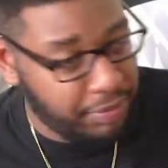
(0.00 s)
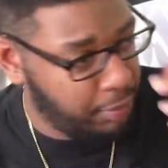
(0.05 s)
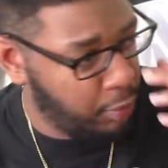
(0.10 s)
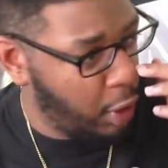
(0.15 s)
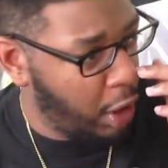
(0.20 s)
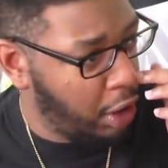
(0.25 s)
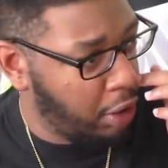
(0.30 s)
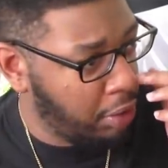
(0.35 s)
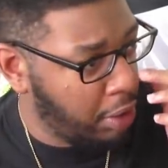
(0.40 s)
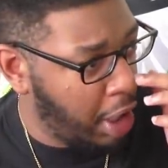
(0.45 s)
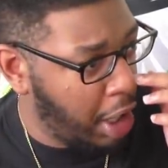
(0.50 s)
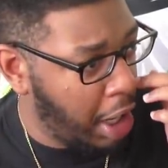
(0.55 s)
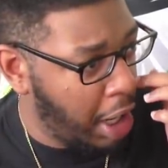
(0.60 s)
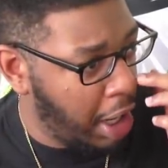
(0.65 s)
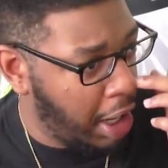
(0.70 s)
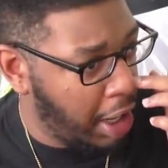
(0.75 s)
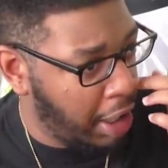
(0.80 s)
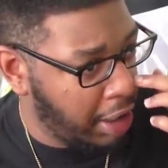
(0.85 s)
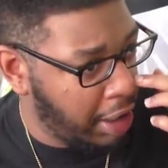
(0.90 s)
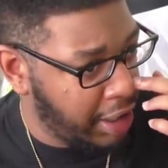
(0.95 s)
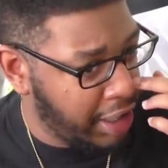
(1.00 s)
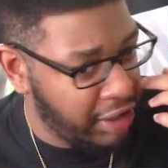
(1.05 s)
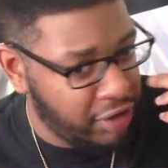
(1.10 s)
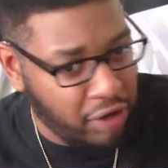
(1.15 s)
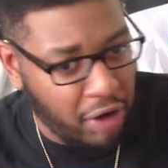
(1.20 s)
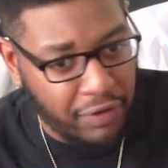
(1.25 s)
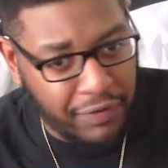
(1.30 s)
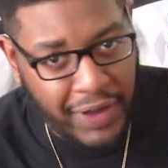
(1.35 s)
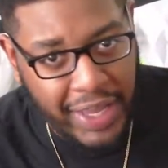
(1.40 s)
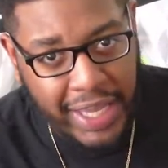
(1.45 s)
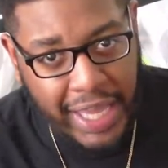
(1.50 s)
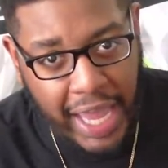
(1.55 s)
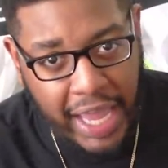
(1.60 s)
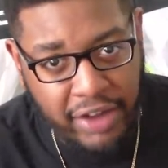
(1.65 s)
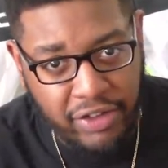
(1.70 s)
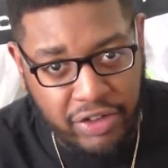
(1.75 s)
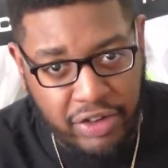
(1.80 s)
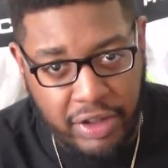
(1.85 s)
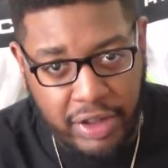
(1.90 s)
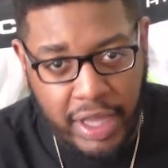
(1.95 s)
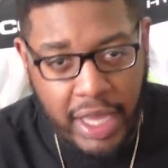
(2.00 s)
Well, uh, he's on vacation,